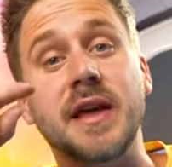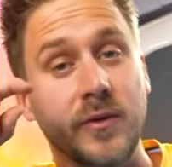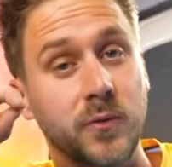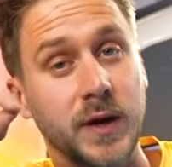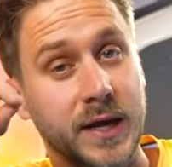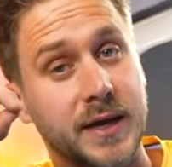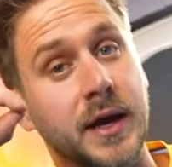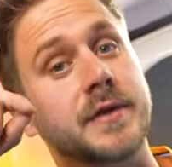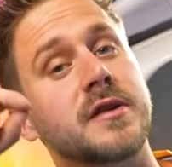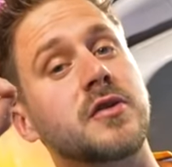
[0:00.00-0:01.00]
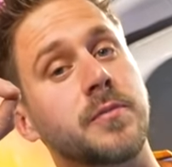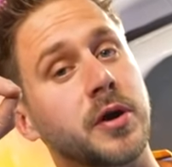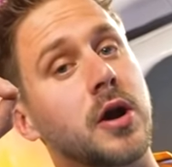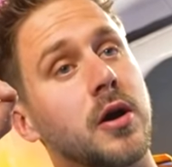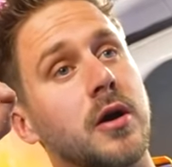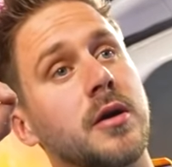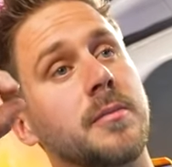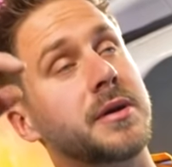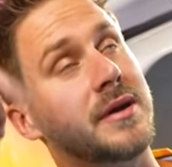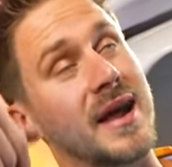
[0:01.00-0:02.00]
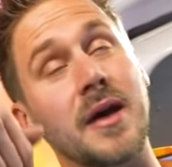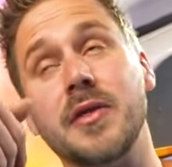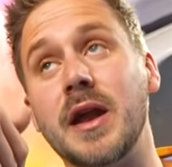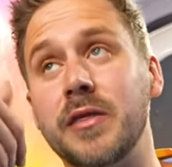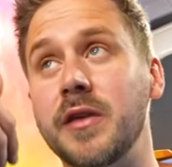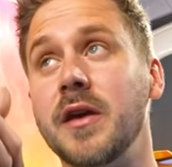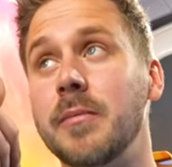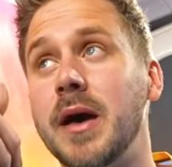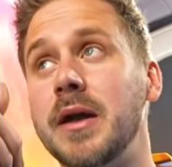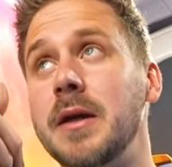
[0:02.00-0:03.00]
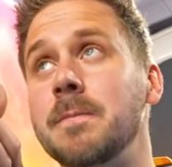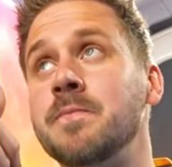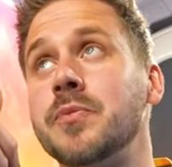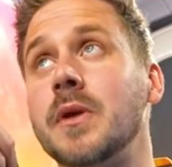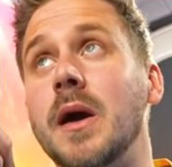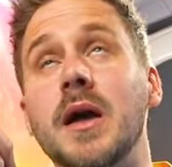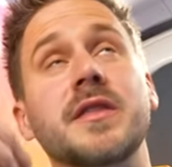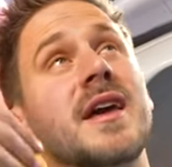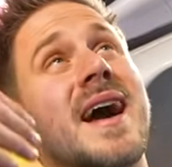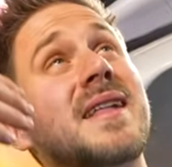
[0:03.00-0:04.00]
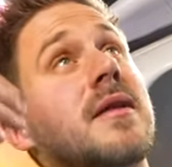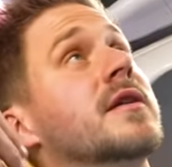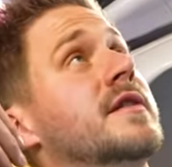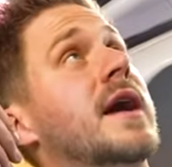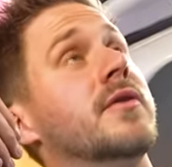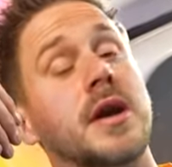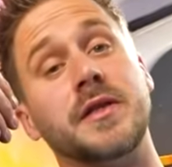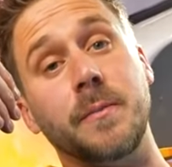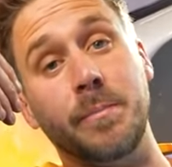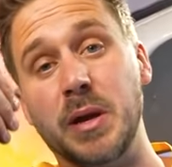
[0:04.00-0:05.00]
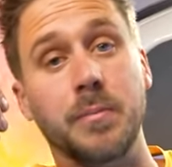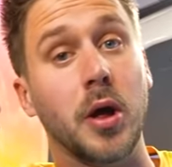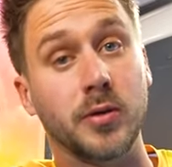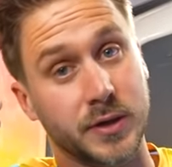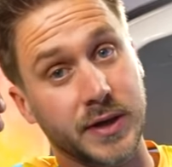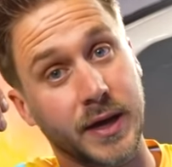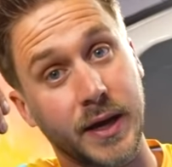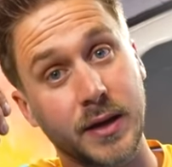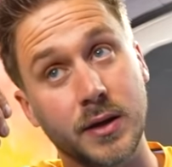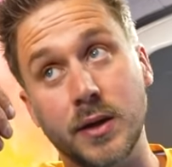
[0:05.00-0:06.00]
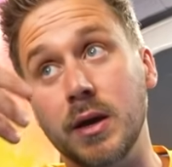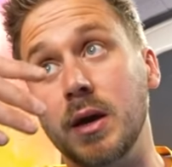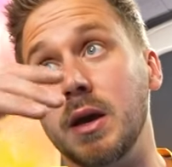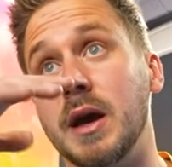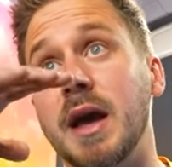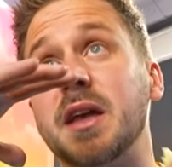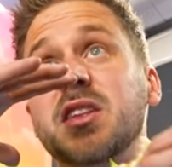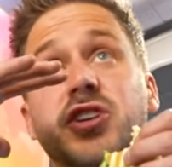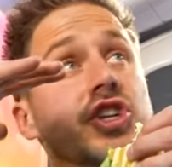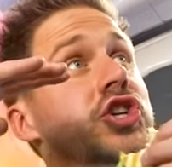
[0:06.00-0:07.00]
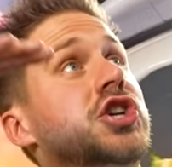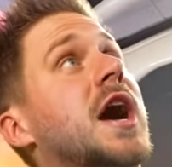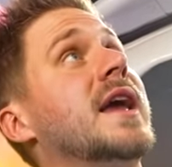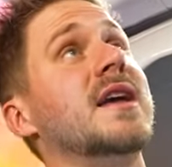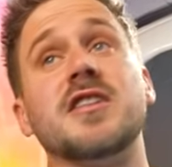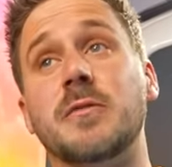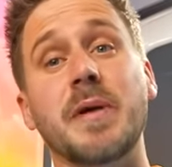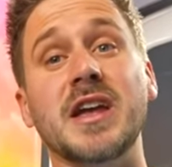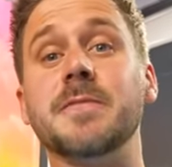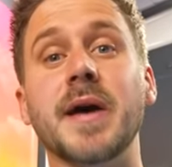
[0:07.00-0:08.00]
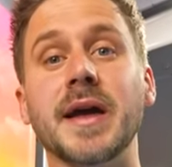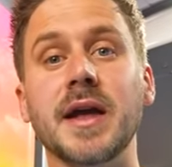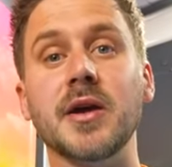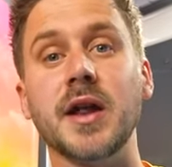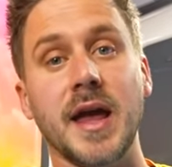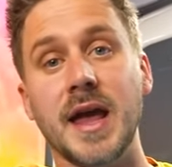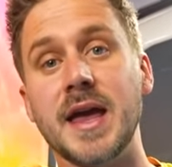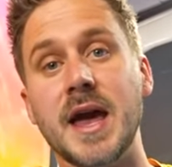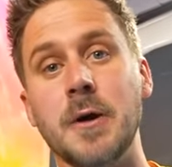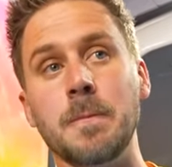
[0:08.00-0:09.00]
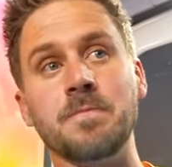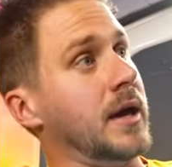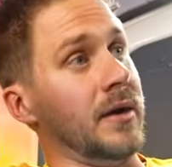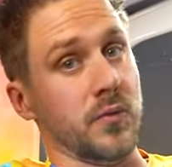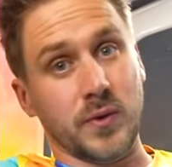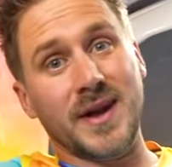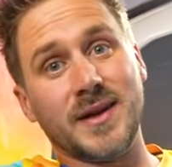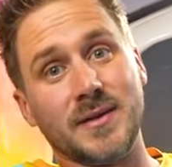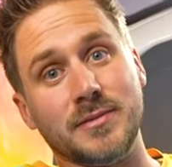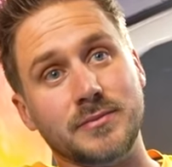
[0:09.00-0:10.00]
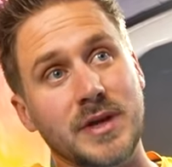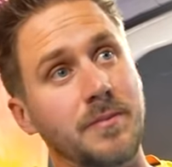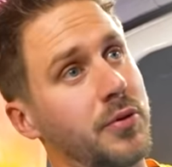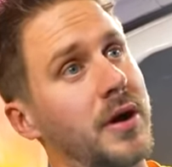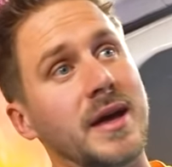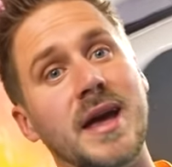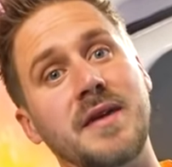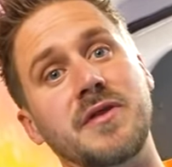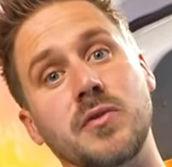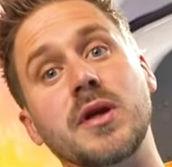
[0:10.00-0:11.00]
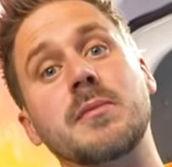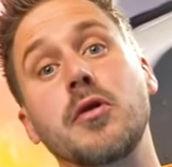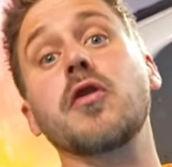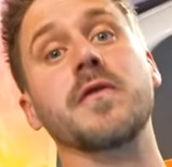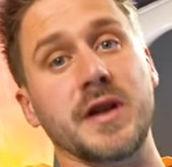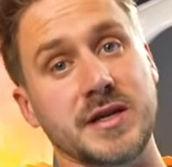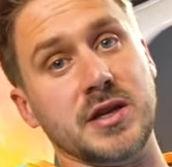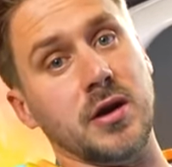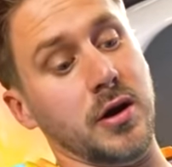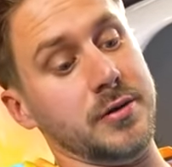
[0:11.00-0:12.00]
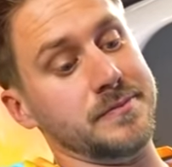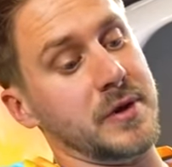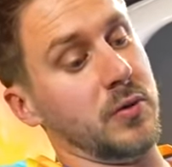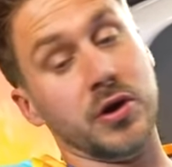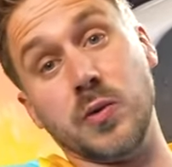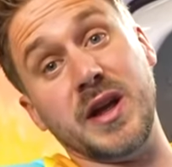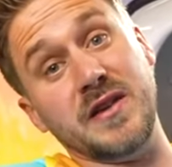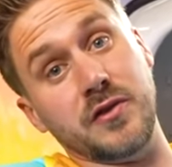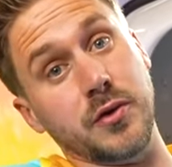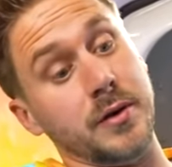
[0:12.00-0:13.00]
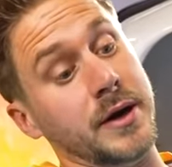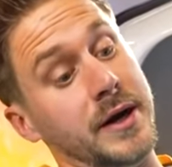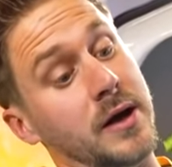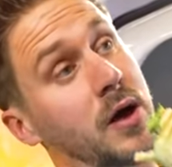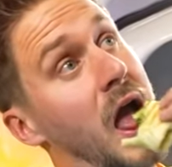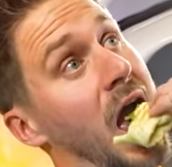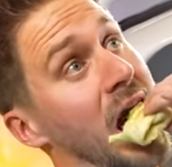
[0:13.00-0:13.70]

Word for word: that Rick got the supercar. But now that I think about it, I think I lucked out and got the big baller today. I got this giant space back here to hang out. And Rick, he probably can't even really move in his car. I wonder what he's doing right now.